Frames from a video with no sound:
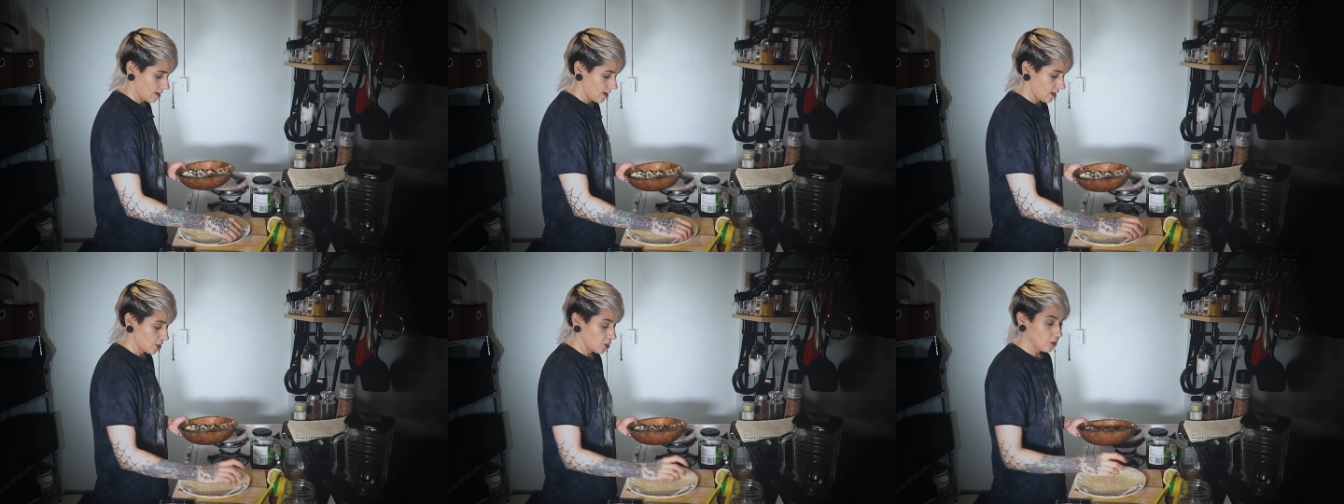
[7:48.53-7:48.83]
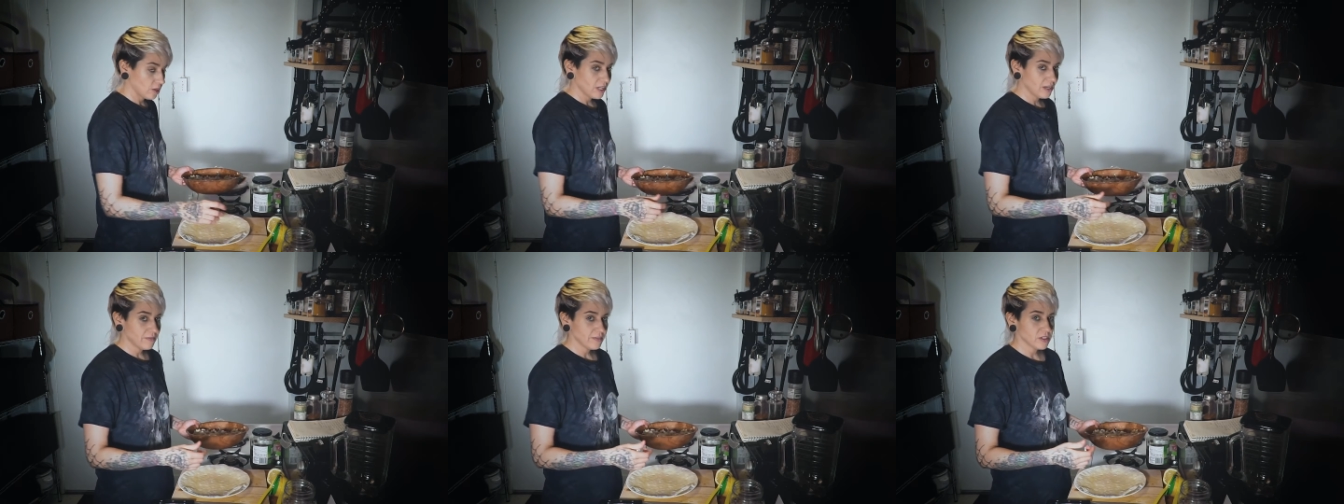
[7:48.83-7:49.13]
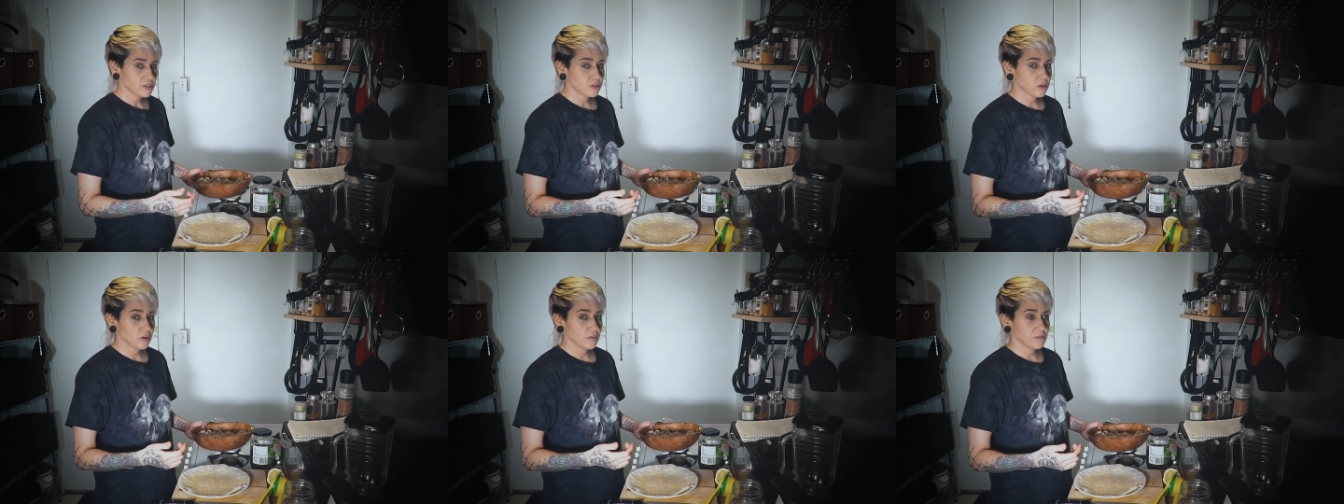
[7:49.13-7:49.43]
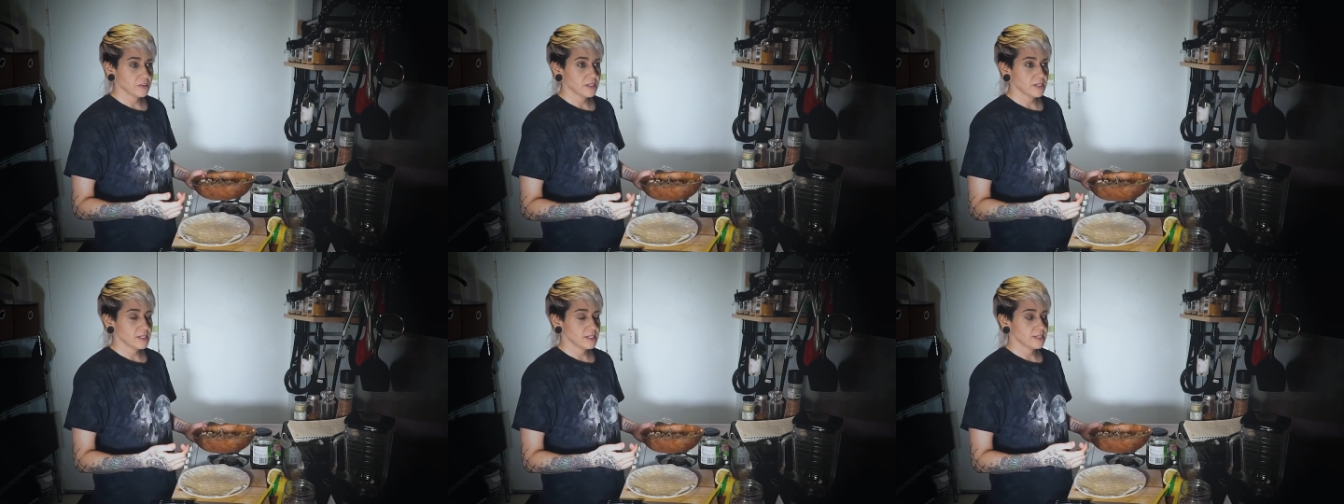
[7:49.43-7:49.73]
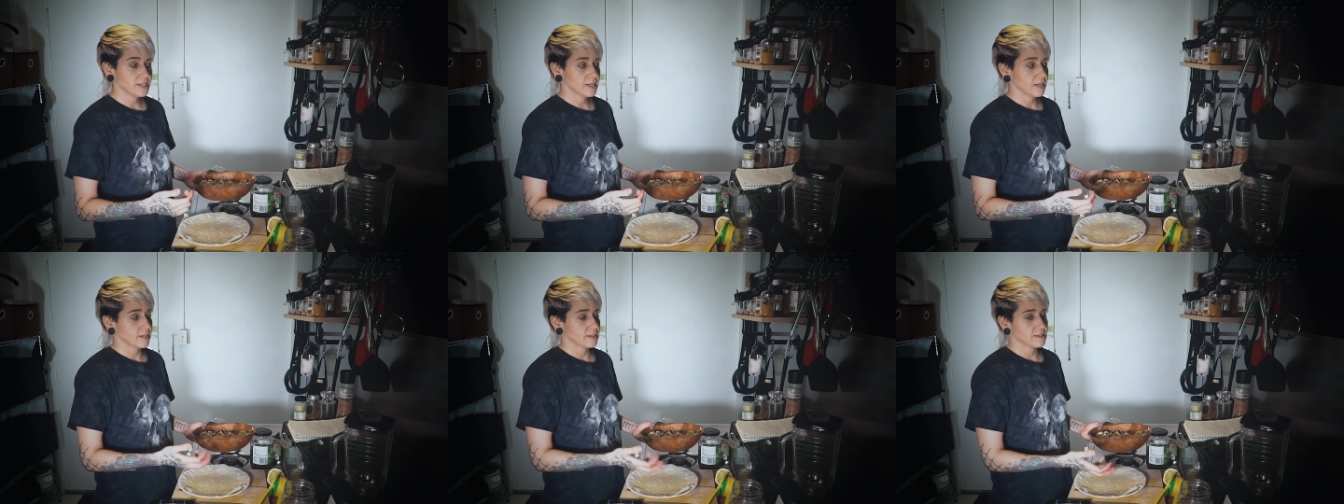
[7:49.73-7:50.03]
You could even serve
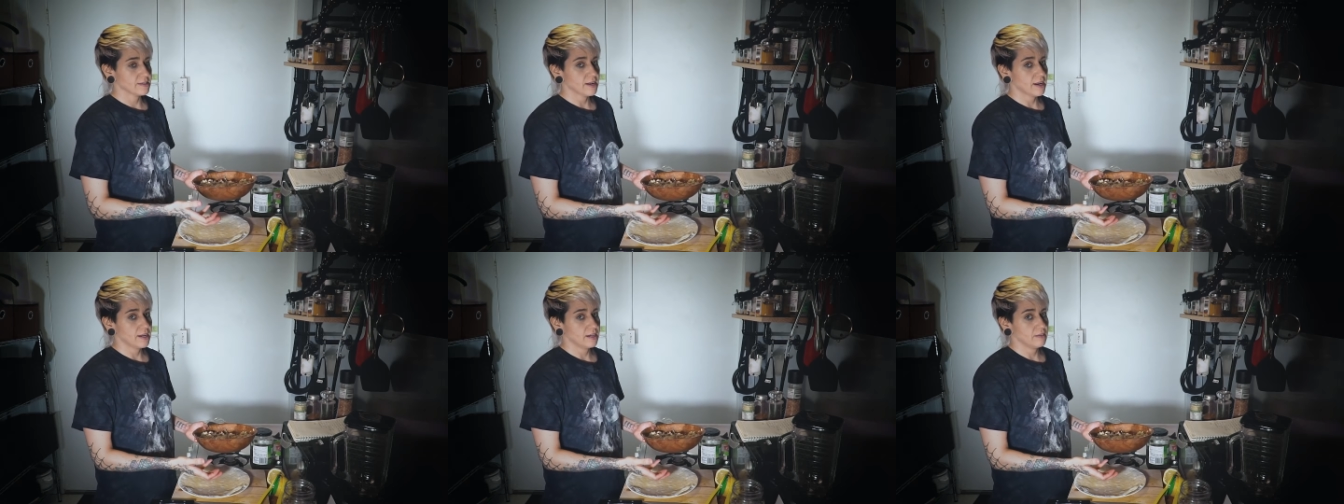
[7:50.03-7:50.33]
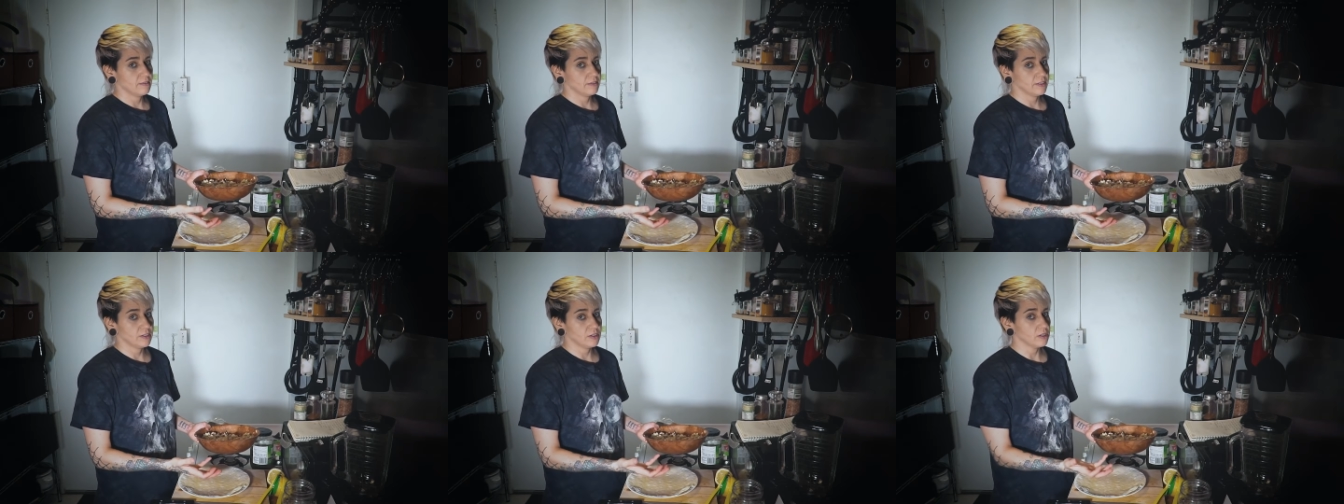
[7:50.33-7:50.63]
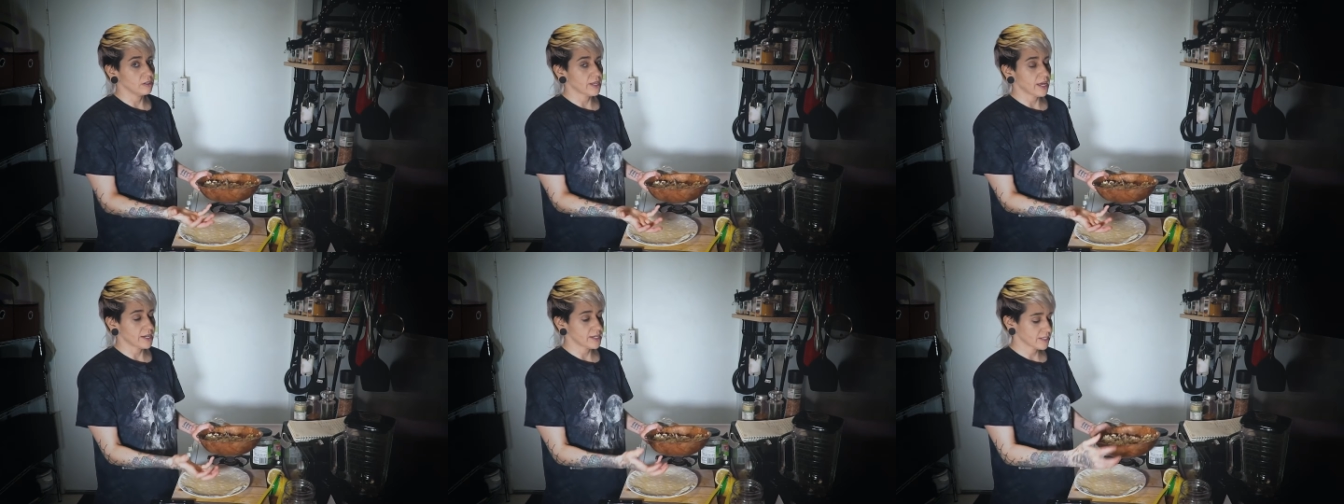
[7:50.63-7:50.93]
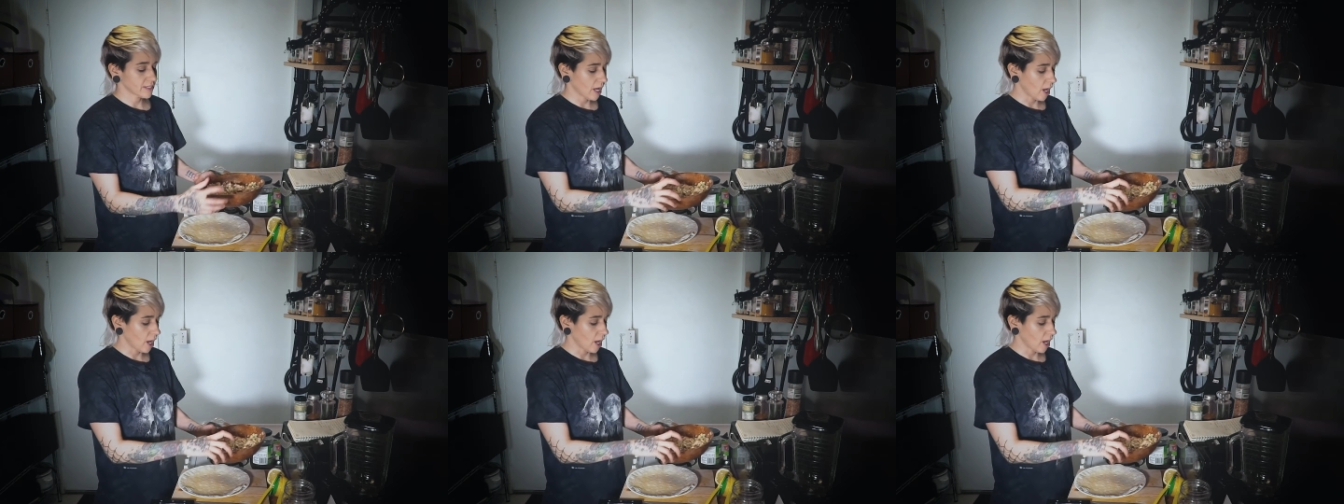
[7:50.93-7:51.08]
these inside of little lettuce